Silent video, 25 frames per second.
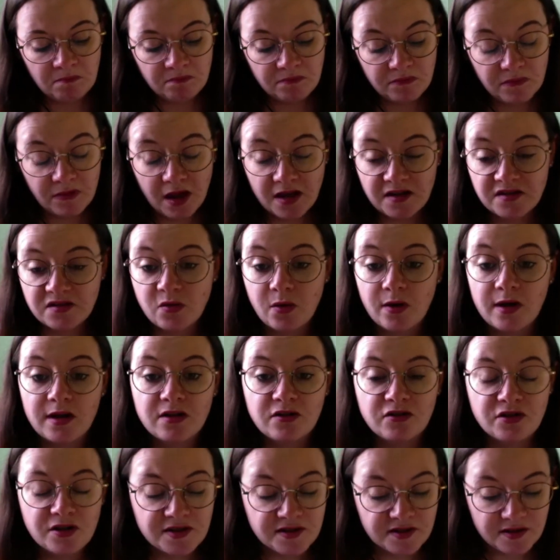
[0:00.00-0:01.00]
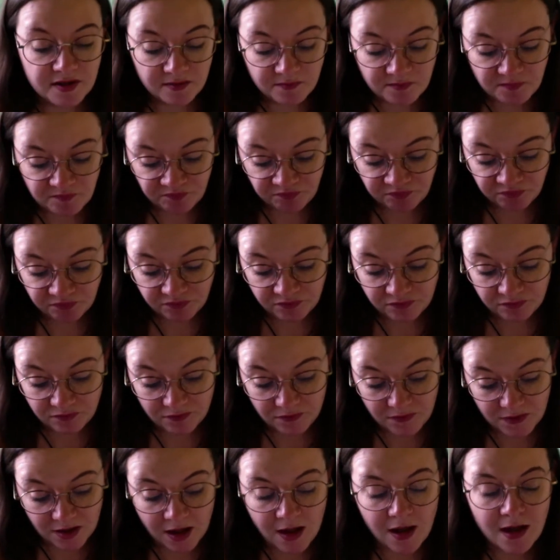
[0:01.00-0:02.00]
That's quite interesting.
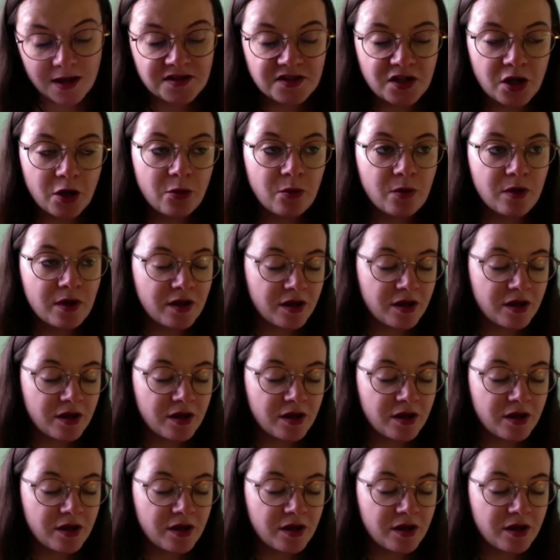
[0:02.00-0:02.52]
So